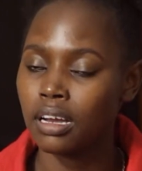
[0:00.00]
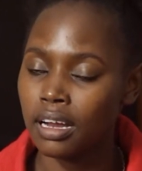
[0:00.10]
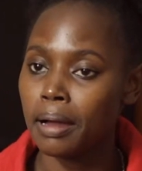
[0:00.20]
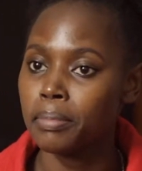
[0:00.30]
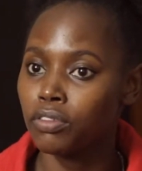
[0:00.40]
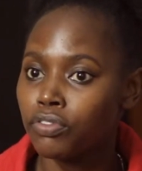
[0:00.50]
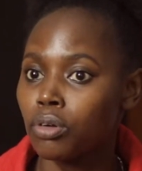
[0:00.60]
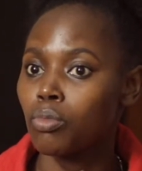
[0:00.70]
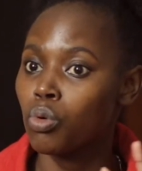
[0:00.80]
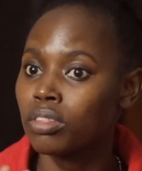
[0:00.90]
coming
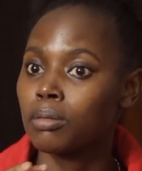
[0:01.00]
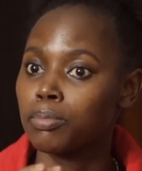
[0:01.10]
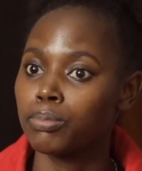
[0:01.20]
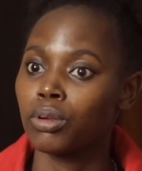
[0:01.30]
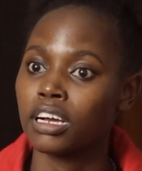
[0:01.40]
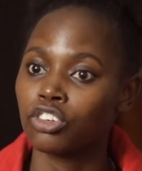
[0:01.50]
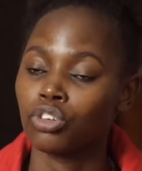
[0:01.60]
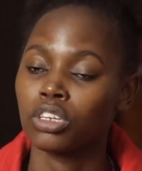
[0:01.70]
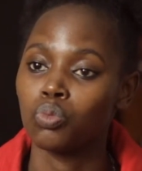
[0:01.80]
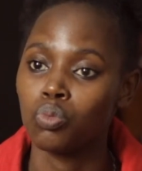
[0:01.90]
from what the people
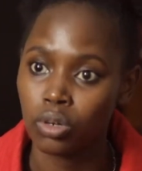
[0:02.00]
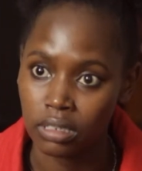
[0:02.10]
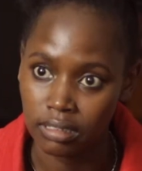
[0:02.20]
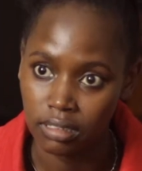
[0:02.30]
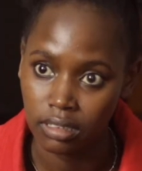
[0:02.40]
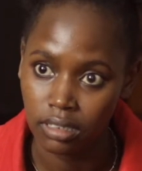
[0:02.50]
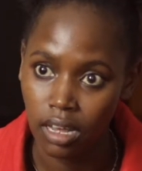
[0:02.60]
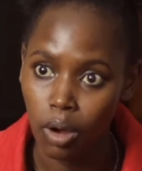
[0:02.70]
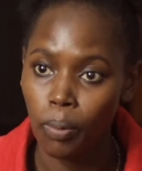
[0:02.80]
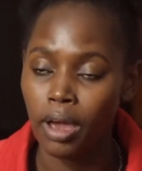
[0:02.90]
actually want,
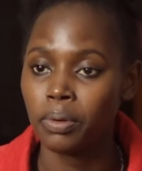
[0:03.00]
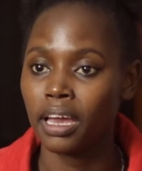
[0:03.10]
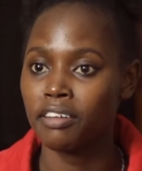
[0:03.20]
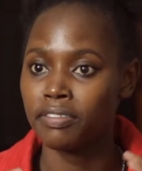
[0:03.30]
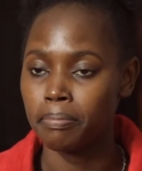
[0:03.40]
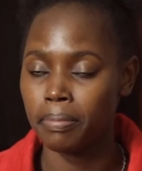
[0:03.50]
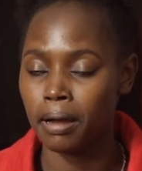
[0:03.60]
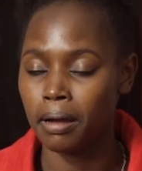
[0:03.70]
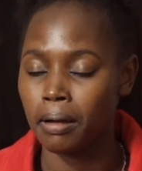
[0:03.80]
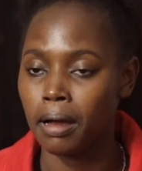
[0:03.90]
where we have
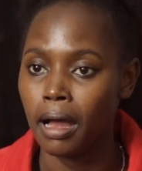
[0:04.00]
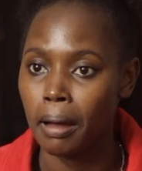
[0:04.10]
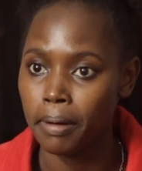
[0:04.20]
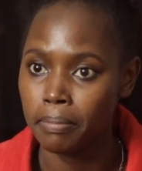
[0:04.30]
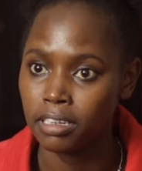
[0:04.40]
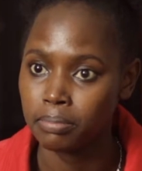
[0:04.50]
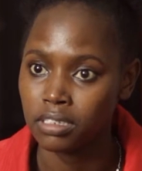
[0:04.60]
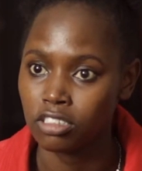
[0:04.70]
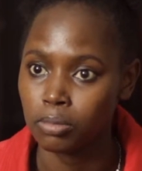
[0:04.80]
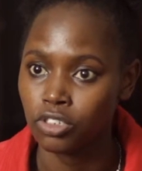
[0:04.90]
a public
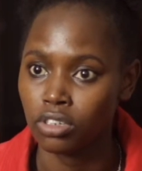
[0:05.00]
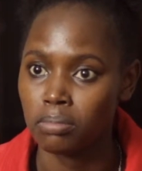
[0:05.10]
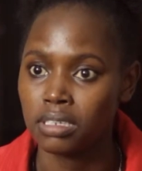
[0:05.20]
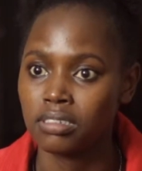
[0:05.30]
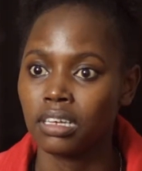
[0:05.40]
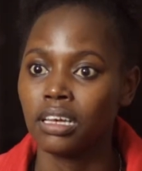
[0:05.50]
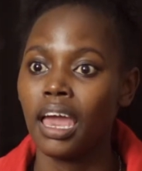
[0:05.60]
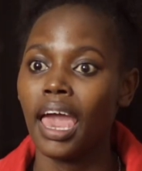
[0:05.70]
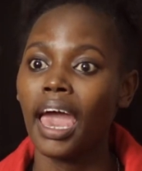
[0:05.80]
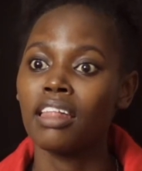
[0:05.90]
participation meeting
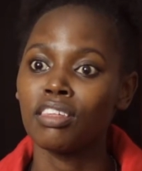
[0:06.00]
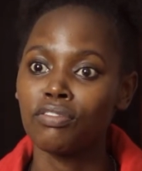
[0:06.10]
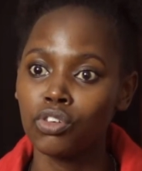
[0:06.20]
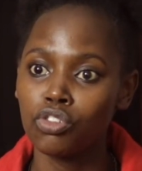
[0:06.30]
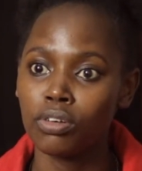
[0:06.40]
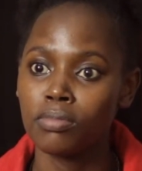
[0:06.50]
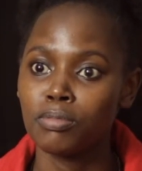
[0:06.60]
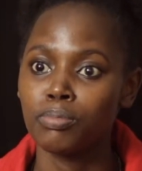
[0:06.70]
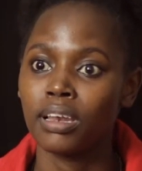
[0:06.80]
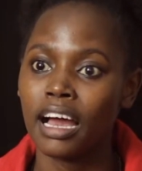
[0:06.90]
and the views from the
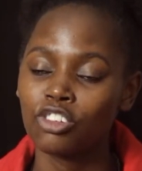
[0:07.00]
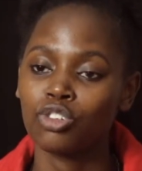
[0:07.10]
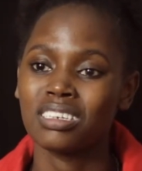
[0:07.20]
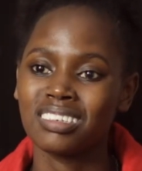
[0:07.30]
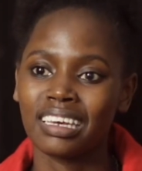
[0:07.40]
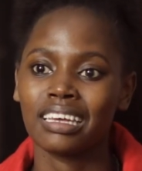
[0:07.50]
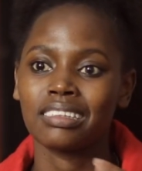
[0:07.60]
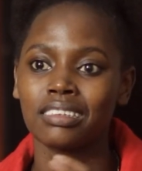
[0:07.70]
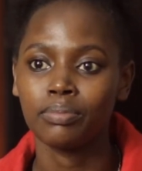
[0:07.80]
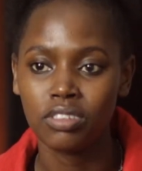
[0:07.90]
people are actually
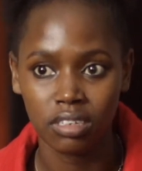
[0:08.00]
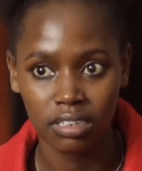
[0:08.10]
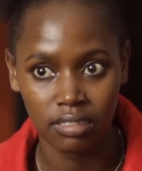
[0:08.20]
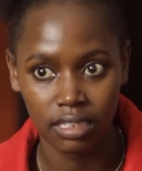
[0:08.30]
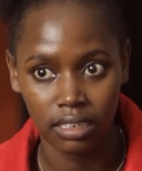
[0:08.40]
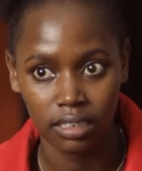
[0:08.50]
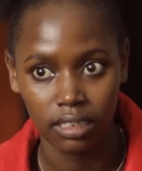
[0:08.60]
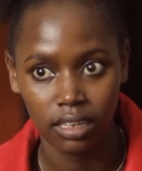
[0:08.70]
taken seriously.